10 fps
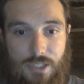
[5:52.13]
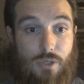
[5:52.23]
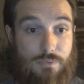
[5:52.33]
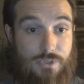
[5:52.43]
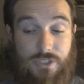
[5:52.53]

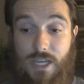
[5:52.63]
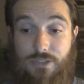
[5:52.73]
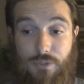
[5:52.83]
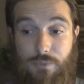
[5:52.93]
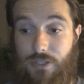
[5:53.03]
Um, she's
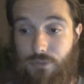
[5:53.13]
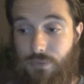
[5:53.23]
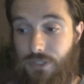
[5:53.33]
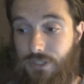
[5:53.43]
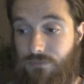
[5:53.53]
actually about to
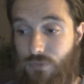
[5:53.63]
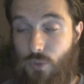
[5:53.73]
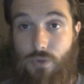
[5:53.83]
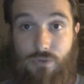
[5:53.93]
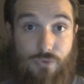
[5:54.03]
be
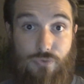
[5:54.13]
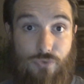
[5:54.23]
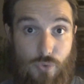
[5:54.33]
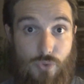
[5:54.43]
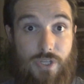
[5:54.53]
going for
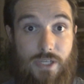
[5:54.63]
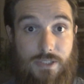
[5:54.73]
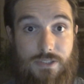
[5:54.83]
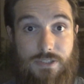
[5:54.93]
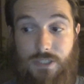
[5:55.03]
full
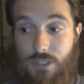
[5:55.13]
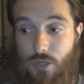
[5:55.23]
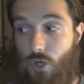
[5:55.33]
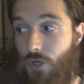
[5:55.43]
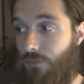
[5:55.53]
days
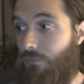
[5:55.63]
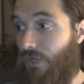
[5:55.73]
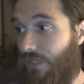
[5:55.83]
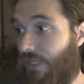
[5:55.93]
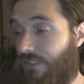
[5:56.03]
on
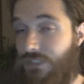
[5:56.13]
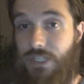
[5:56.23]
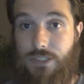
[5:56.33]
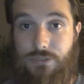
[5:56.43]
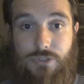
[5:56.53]
Monday. She's
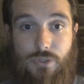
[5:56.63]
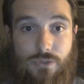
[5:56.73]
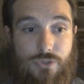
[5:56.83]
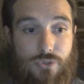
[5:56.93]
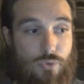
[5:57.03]
actually
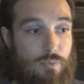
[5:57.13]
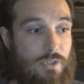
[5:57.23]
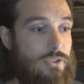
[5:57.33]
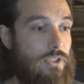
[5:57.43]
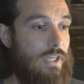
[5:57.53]
starting school.
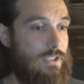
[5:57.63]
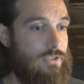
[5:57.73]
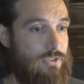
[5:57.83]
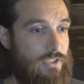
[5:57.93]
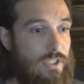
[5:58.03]
My son
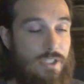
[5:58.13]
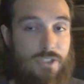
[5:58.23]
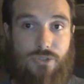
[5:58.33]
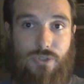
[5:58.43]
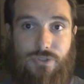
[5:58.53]
actually
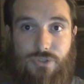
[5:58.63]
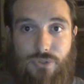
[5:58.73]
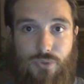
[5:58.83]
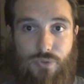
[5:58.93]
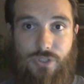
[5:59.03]
started
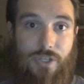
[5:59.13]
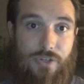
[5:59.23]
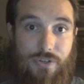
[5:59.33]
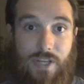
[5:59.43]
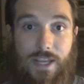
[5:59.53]
school the
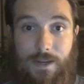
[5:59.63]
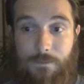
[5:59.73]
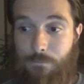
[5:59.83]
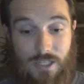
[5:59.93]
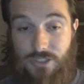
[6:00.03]
other day
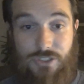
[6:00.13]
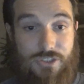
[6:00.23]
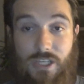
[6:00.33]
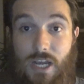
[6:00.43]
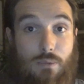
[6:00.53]
let's
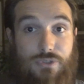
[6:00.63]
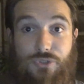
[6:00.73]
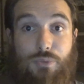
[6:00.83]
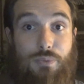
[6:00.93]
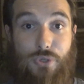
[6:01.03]
just say I was
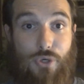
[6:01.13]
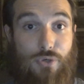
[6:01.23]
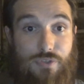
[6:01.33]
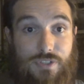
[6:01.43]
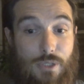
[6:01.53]
super
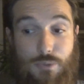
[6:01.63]
nervous.